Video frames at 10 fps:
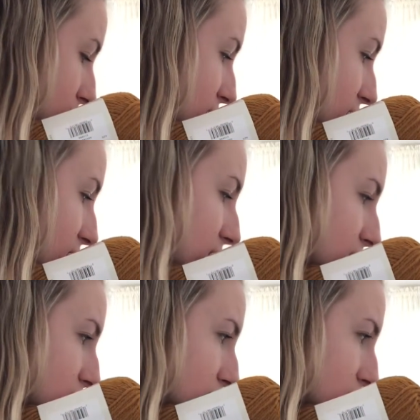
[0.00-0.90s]

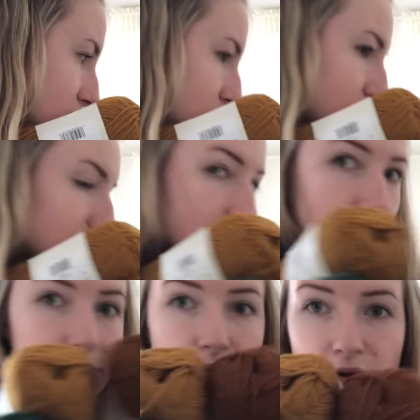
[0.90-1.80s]
And
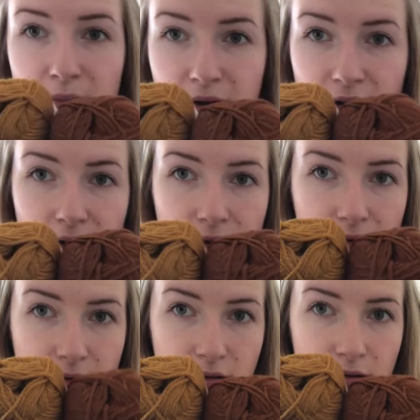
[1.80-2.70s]
warmer.
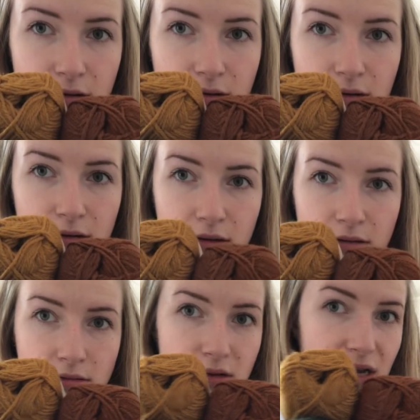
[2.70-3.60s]

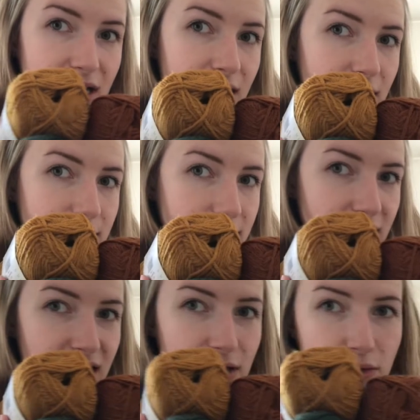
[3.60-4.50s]
Ah, I
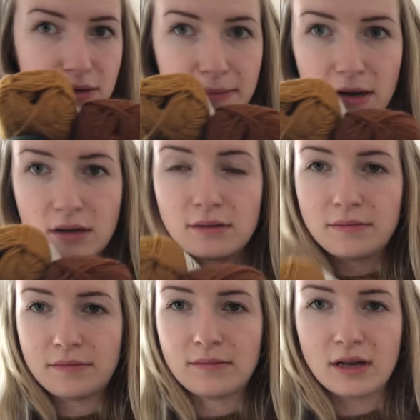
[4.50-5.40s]
can't hold them all,
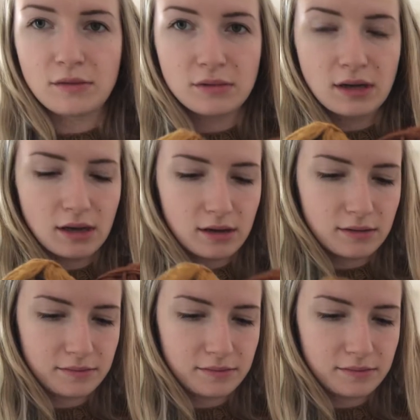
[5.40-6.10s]
I don't think.